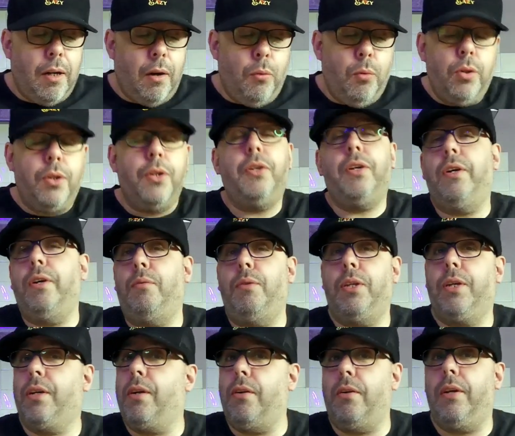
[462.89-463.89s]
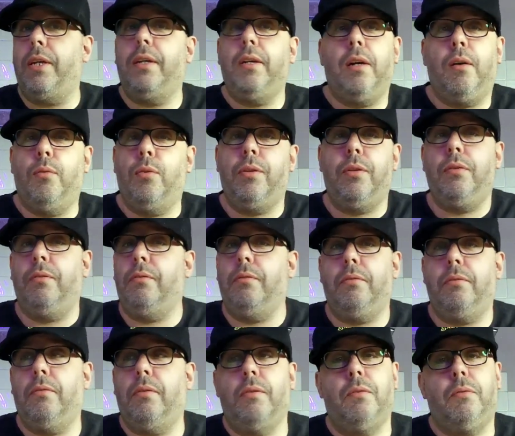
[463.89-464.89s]
I wouldn't do it with the curry.
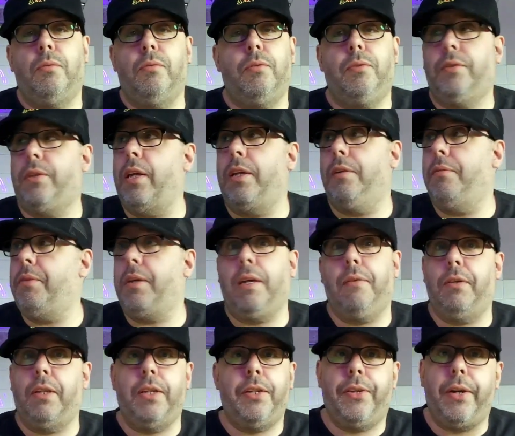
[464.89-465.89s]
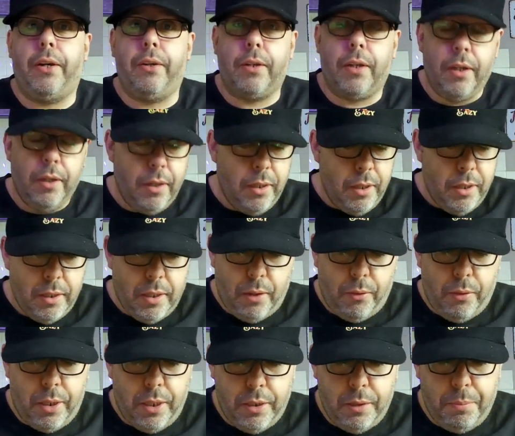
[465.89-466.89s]
I didn't even give it the dog.
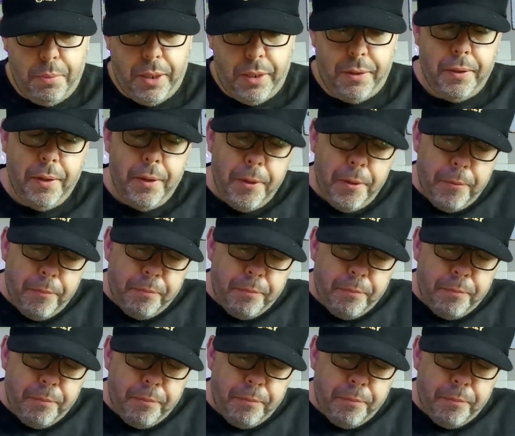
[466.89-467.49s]
That one in the bin.